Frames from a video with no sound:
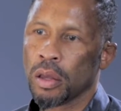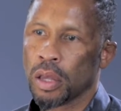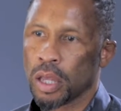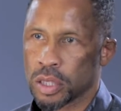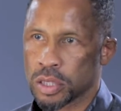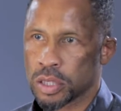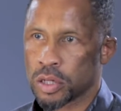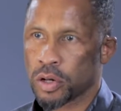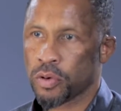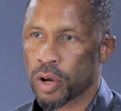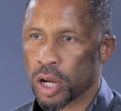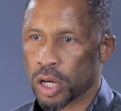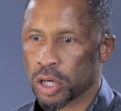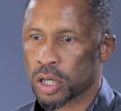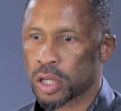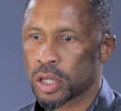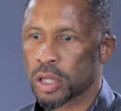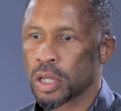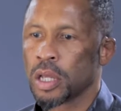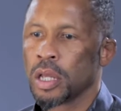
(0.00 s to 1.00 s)
gets an
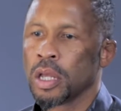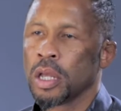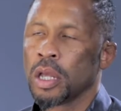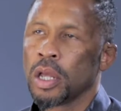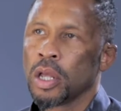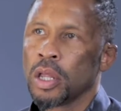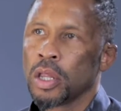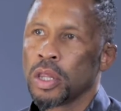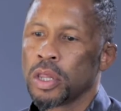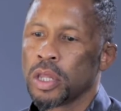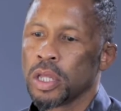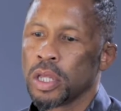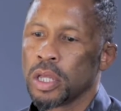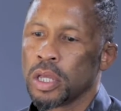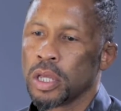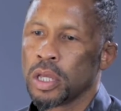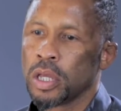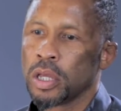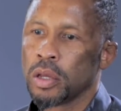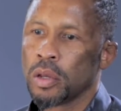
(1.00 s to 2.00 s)
erection,
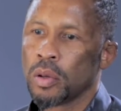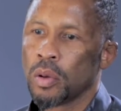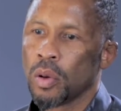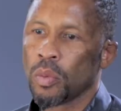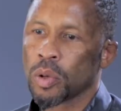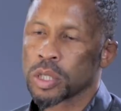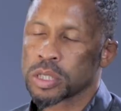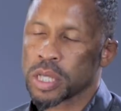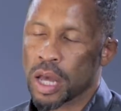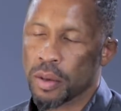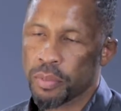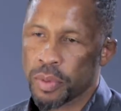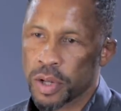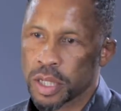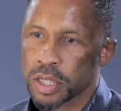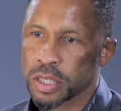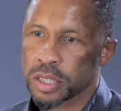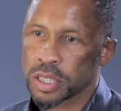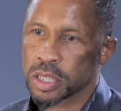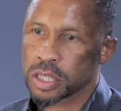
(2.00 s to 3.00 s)
what's
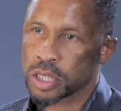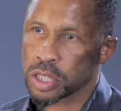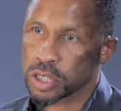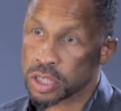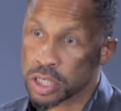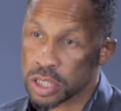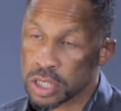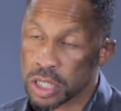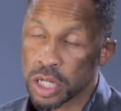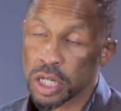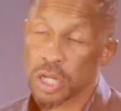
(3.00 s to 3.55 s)
happening is that there's just